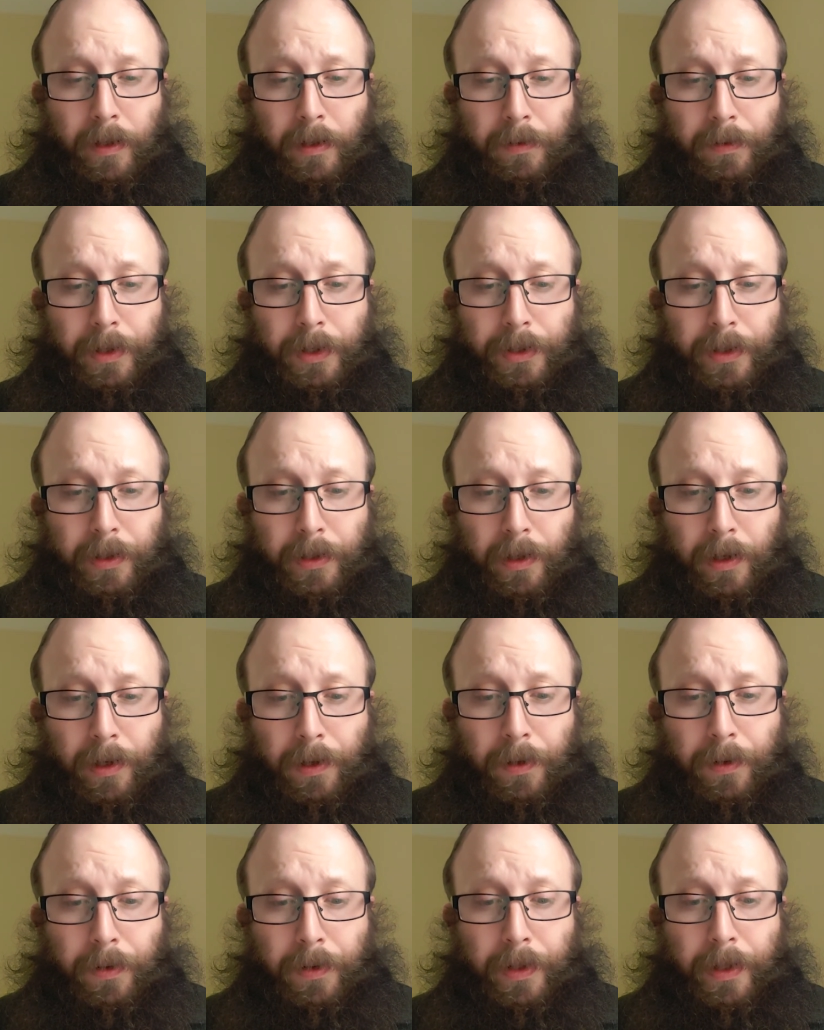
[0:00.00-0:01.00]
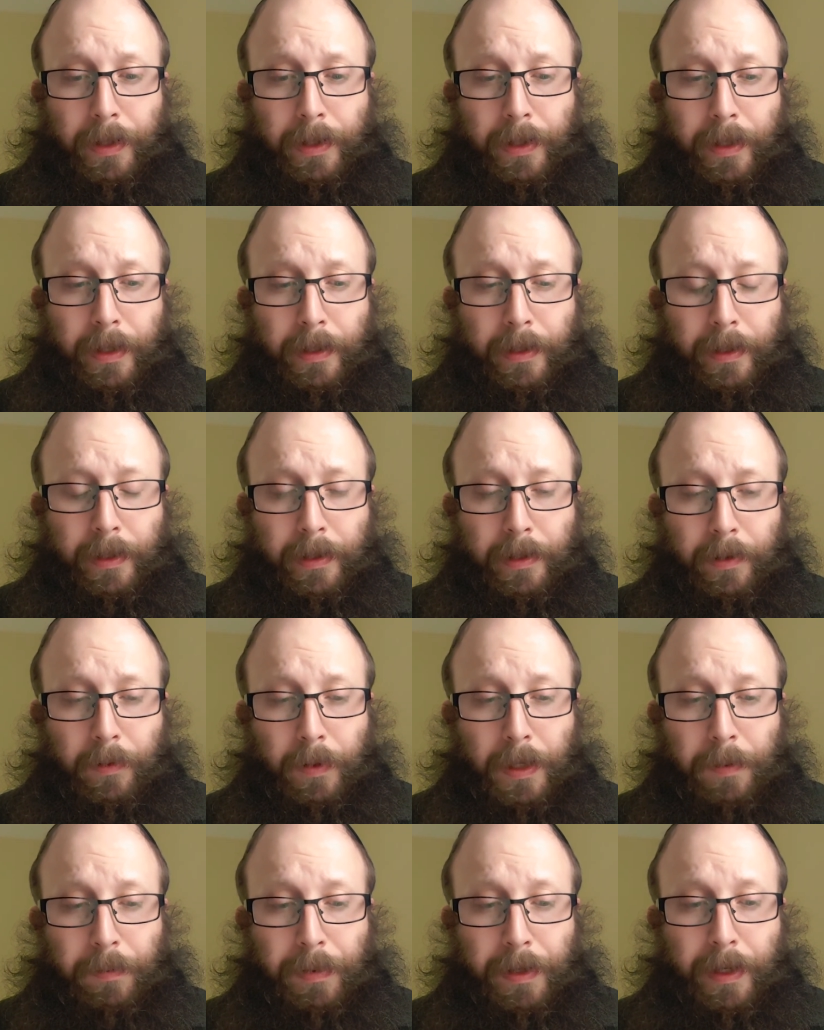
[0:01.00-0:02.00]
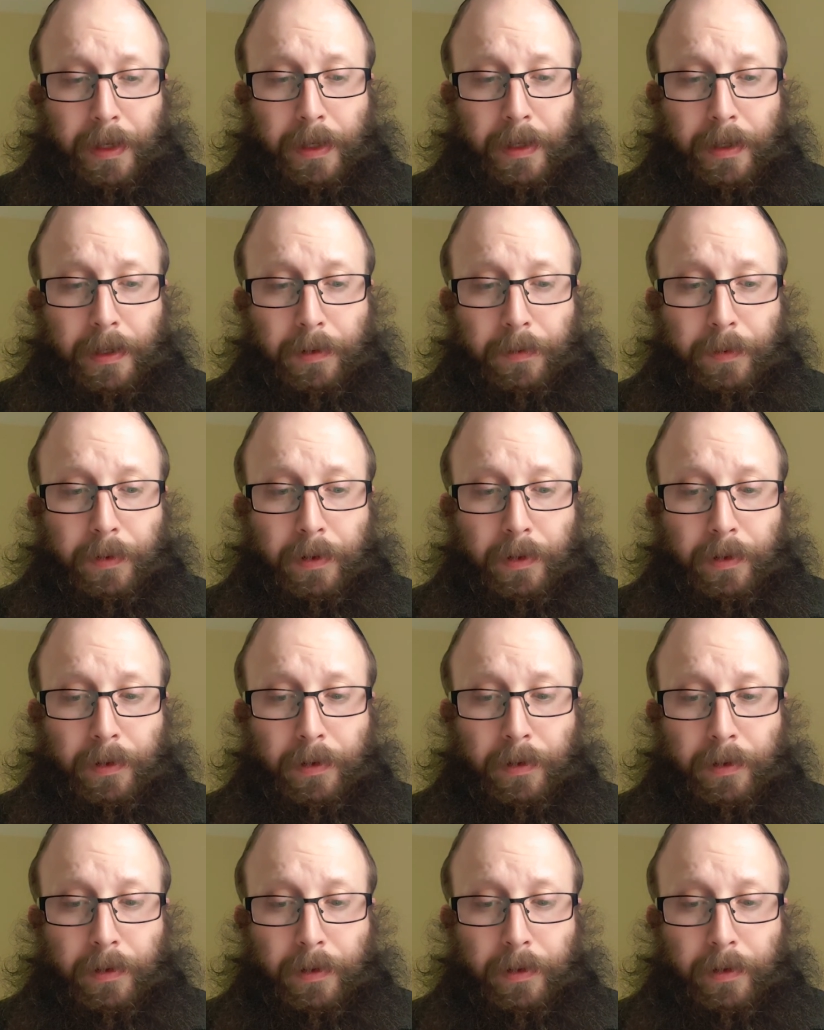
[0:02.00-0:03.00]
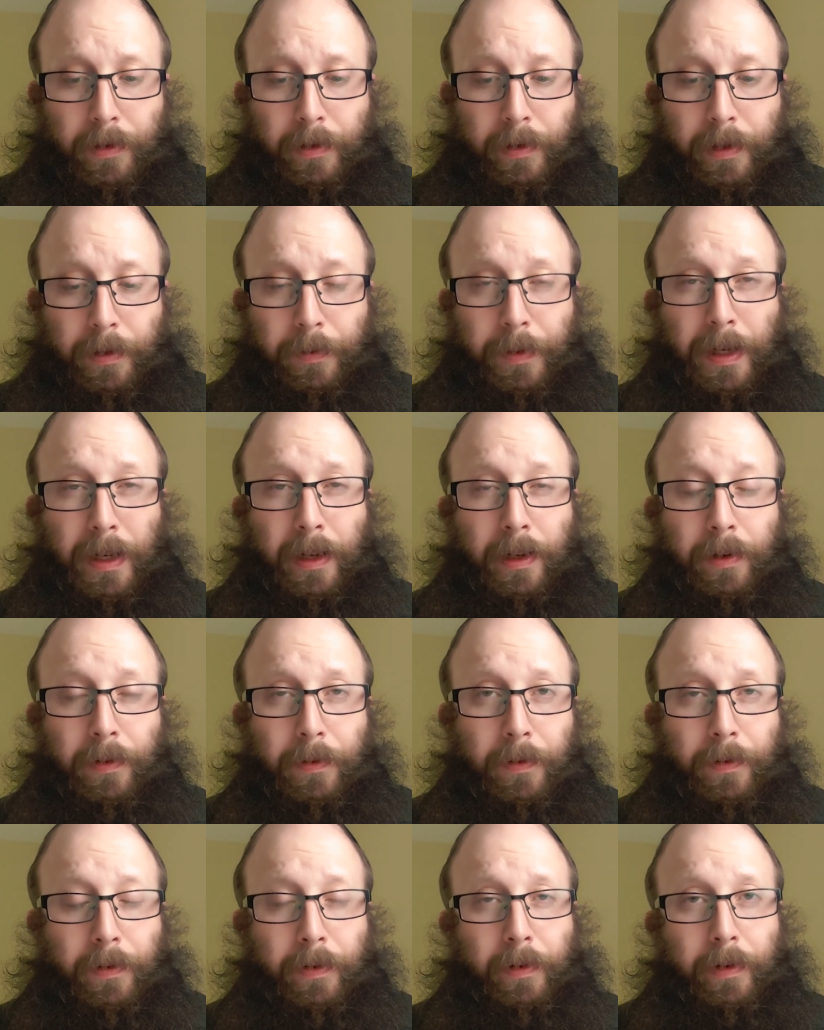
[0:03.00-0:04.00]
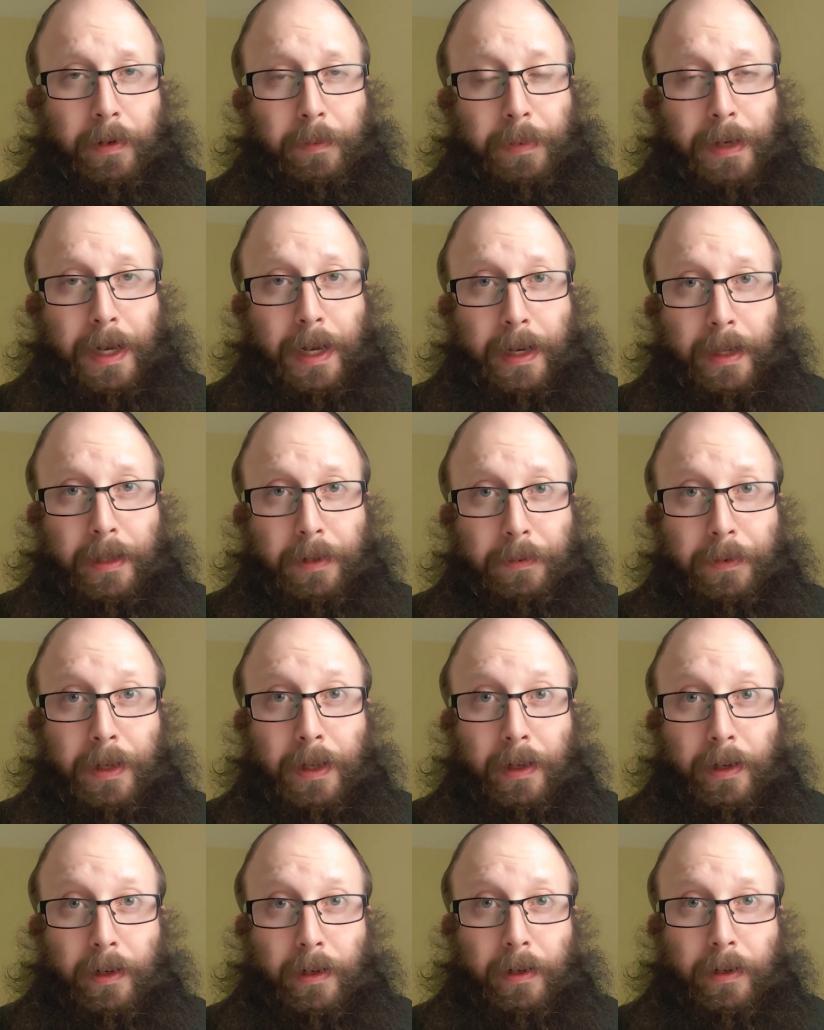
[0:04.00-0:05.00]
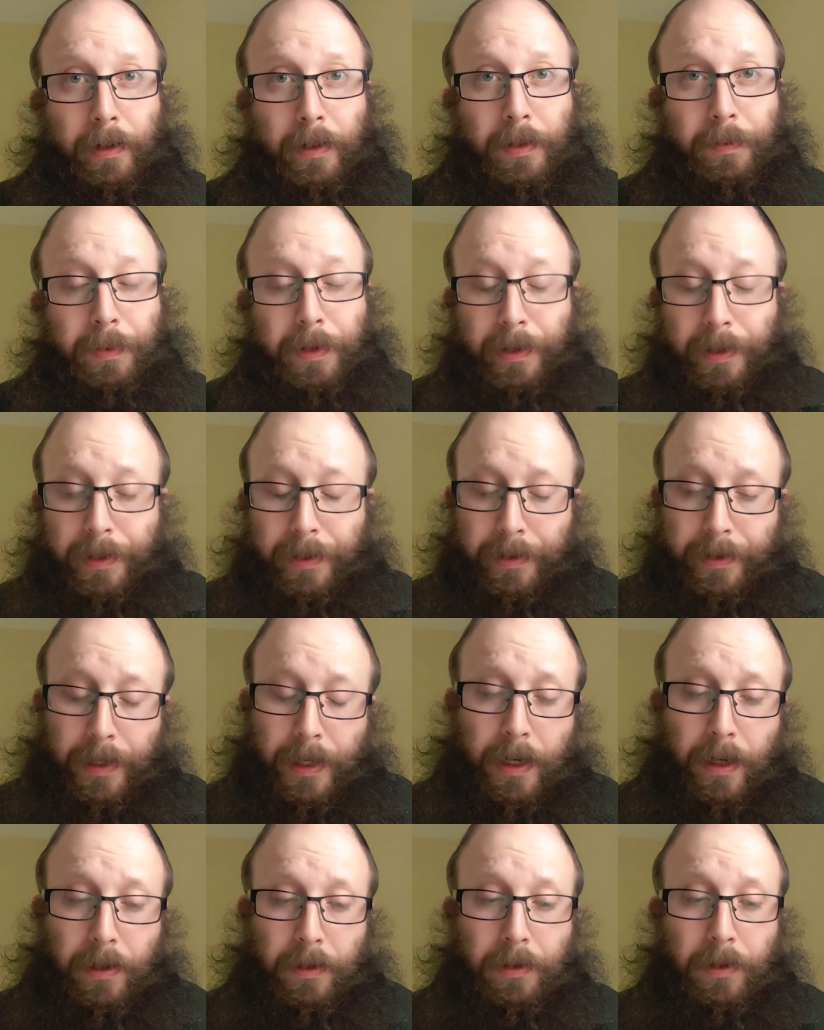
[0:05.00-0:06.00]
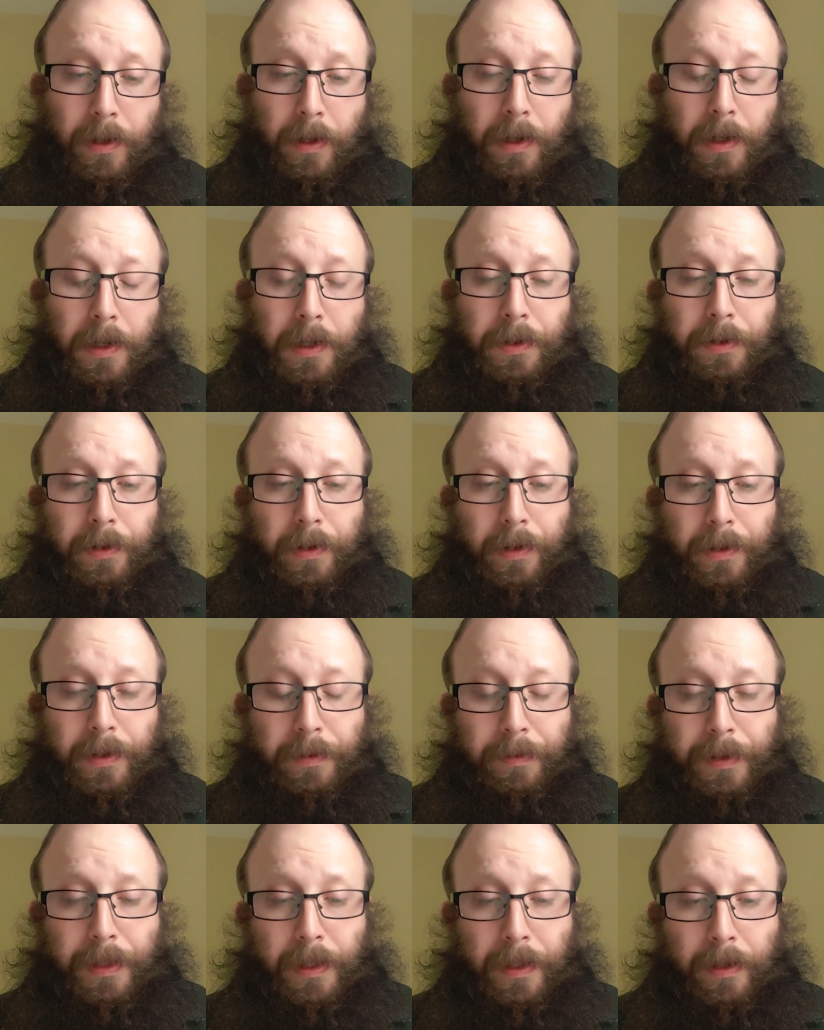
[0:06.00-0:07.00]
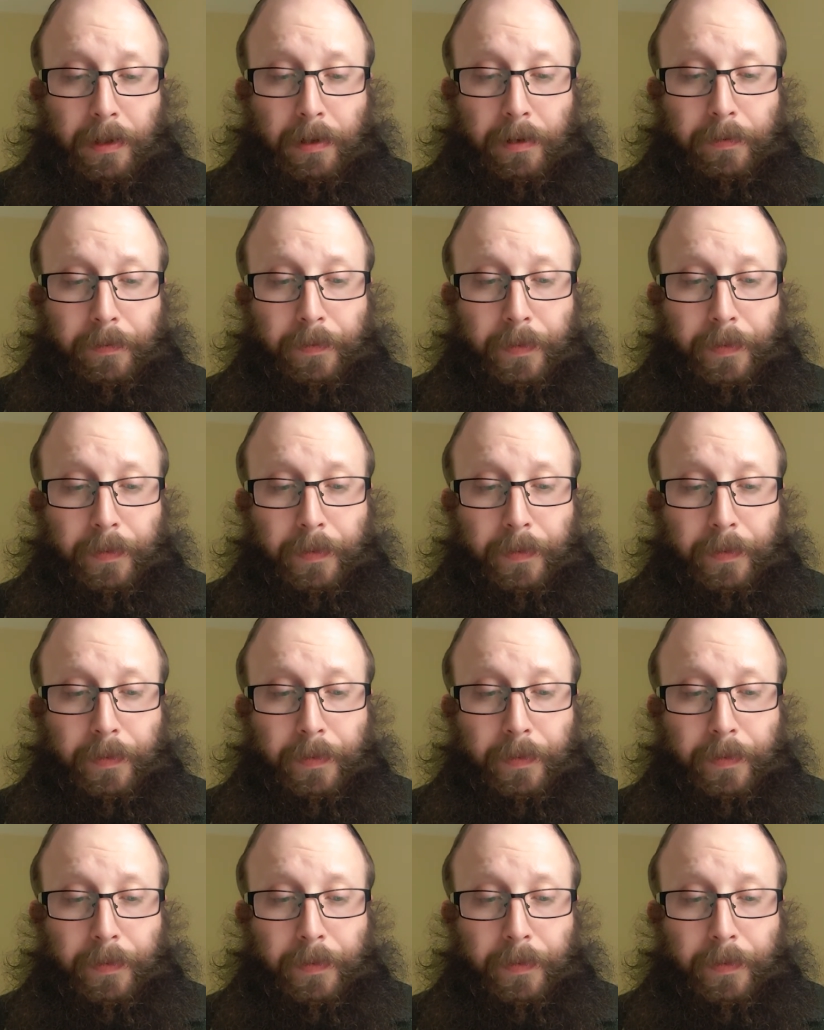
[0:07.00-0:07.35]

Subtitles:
we should know that the weeping and the pain that we experience now will ultimately